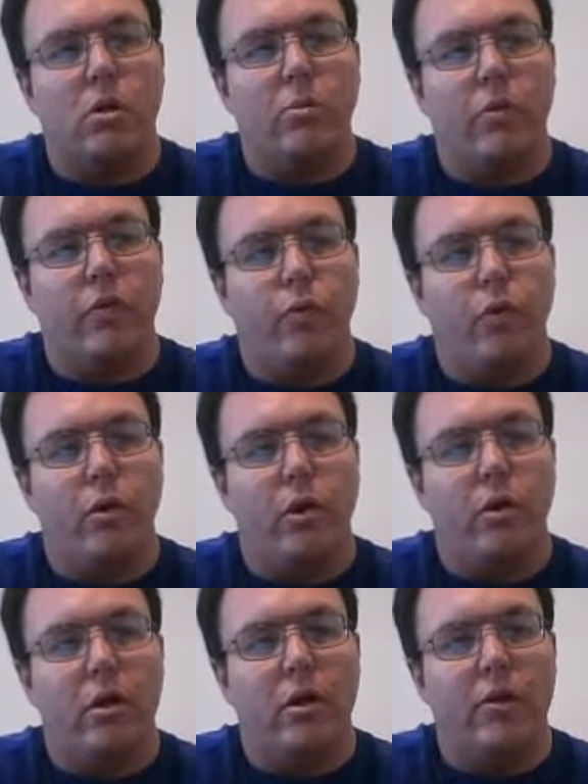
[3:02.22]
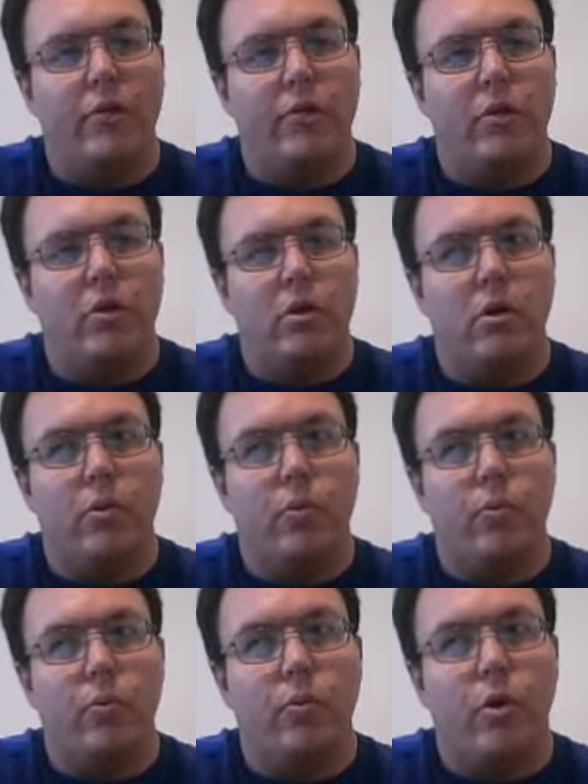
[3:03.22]
before he left,
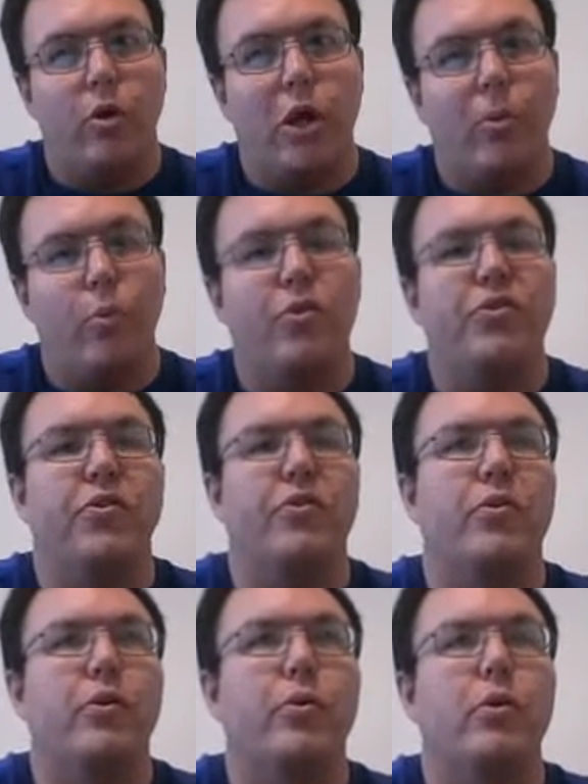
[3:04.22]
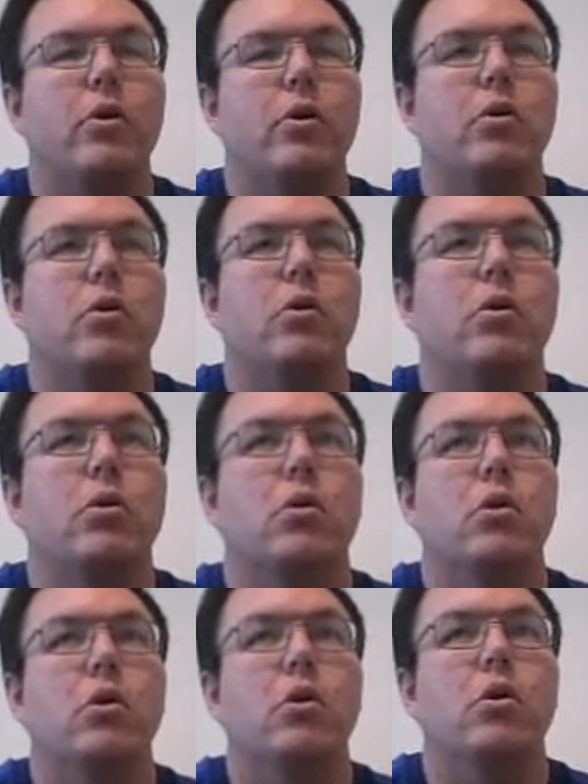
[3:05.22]
her name was Cecilia
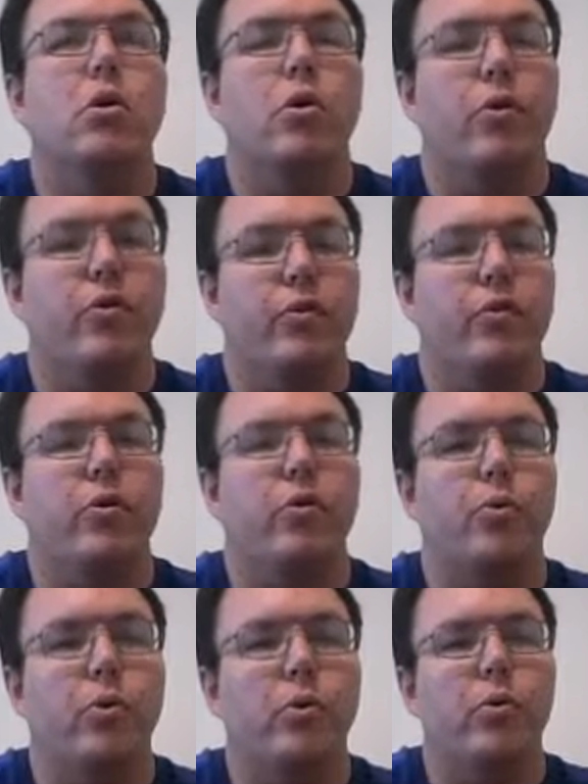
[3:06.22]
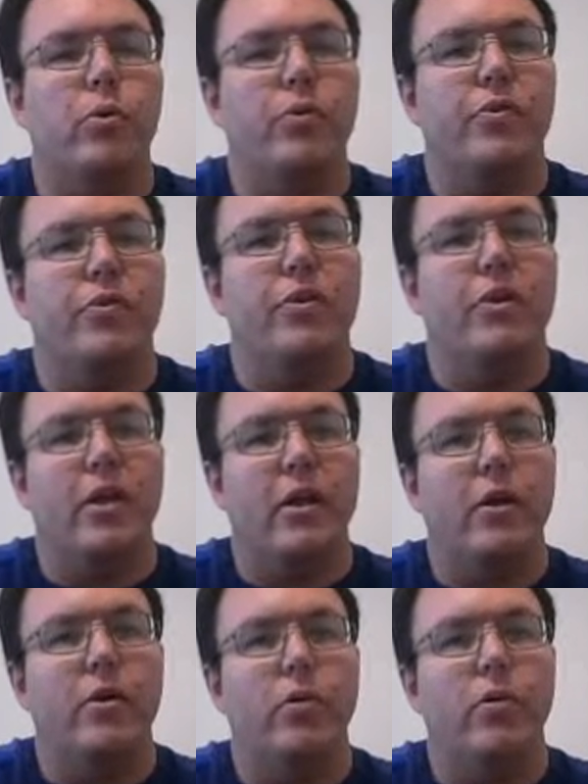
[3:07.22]
Ursula Rose
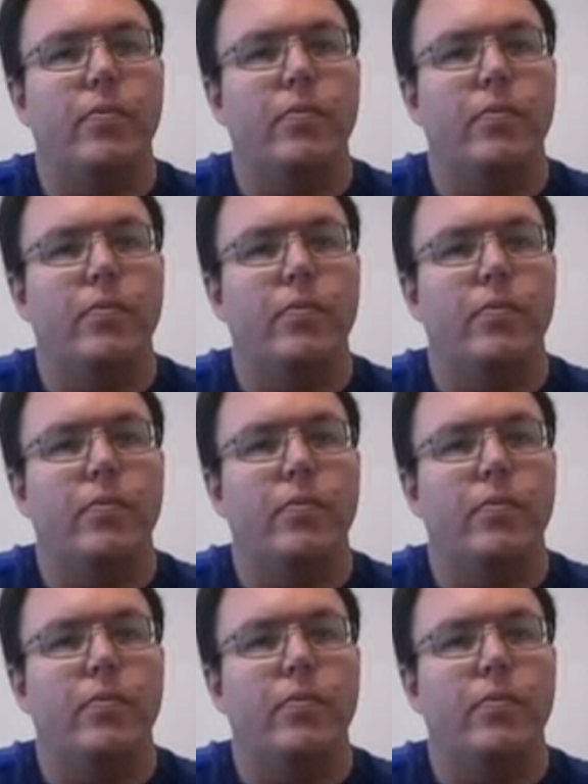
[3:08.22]
Gale.